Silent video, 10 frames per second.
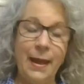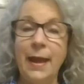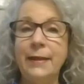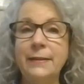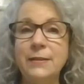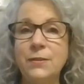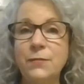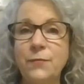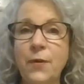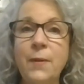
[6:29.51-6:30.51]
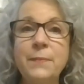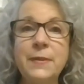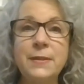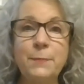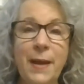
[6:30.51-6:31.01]
And it's from
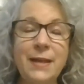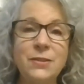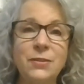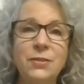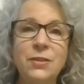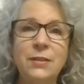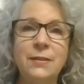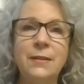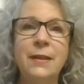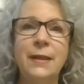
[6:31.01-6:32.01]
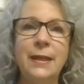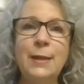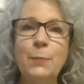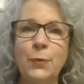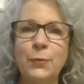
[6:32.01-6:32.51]
this passage in
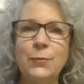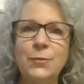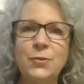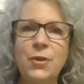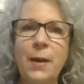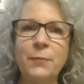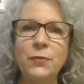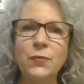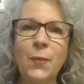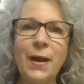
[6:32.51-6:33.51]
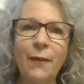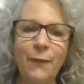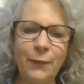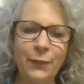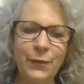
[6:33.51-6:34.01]
Hebrews chapter 12.